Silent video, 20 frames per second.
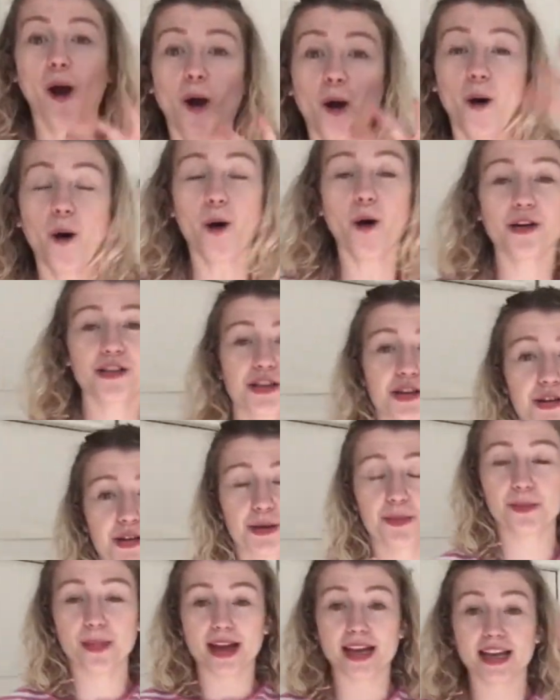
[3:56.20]
or you
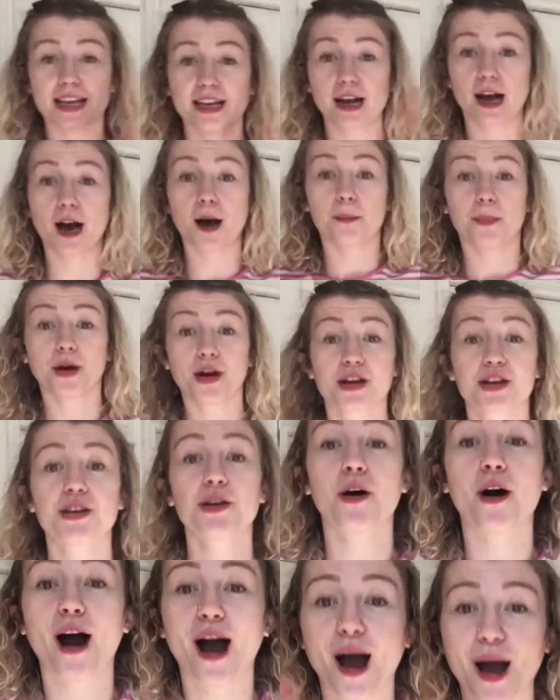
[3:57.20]
can make up
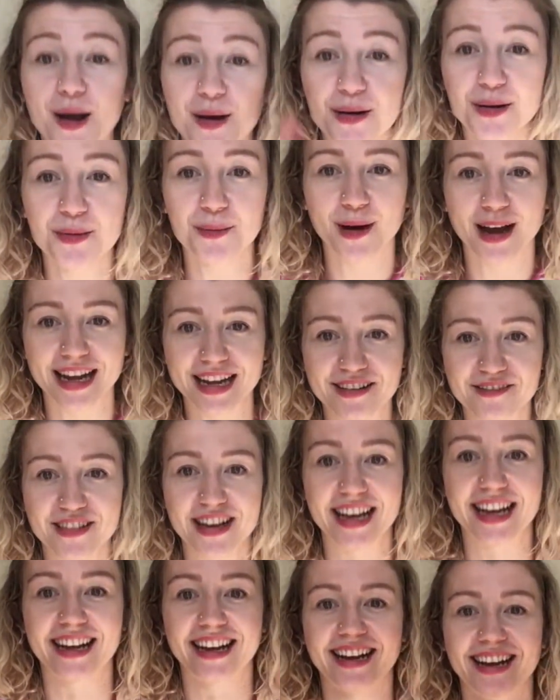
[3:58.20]
your own
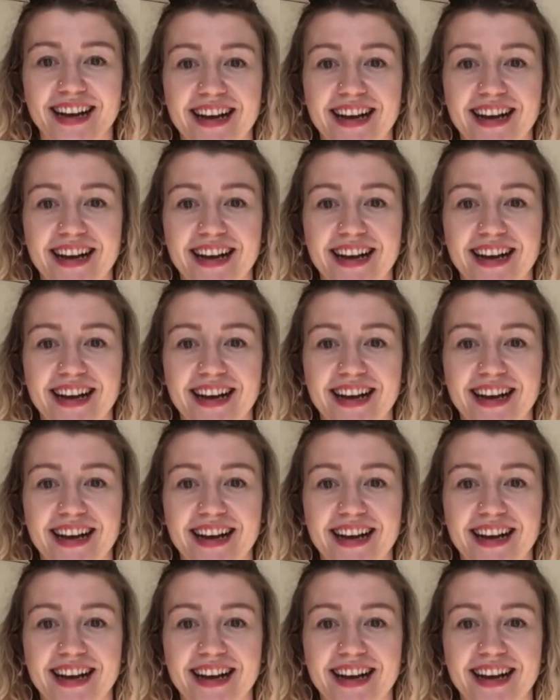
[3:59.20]
waving.